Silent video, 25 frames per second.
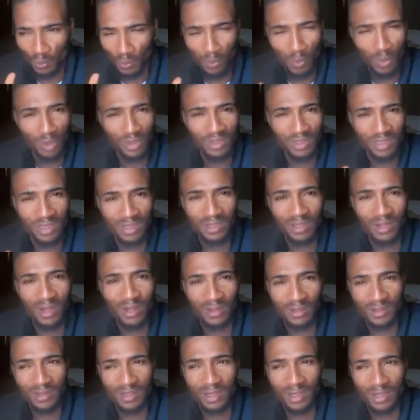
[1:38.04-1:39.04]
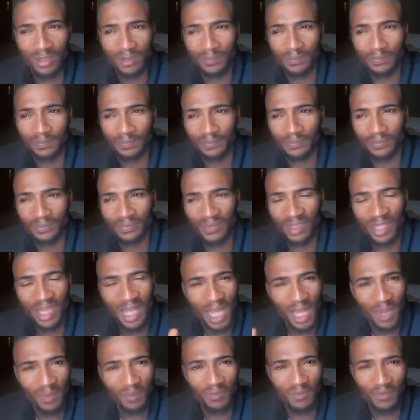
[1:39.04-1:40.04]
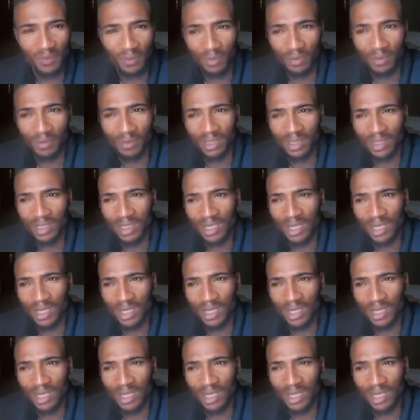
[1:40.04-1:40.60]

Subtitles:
was not helpful.